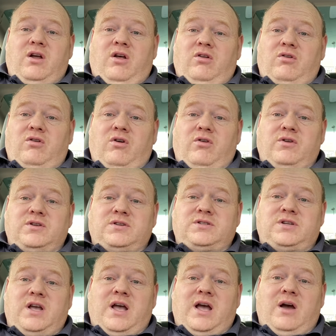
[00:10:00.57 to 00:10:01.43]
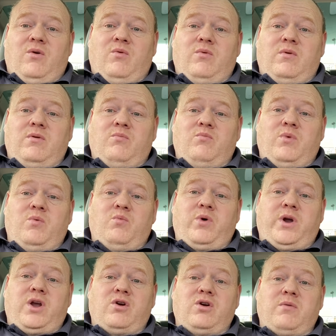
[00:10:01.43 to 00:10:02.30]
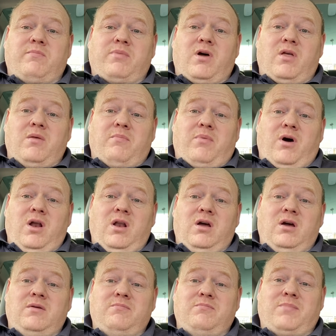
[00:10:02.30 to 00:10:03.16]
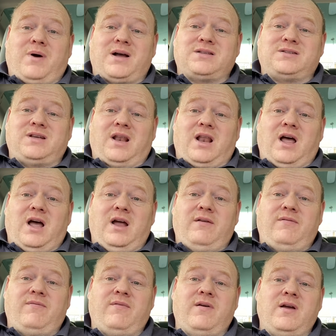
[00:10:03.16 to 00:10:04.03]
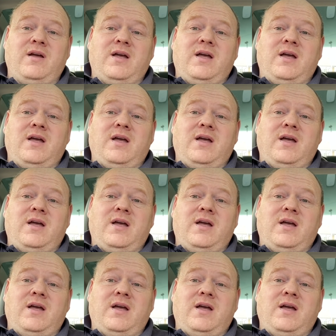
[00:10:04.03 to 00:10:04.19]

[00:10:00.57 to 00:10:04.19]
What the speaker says: the condensate out, and we could have brought the boiler back to life.